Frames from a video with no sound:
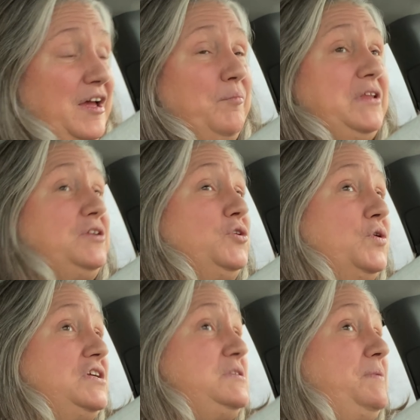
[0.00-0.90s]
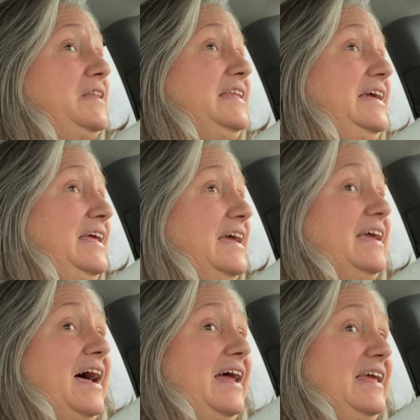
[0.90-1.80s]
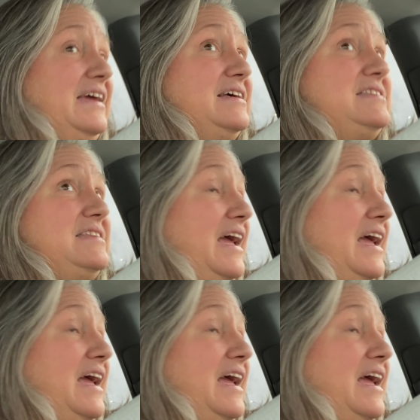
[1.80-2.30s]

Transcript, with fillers: but the Lord's been leading and guiding us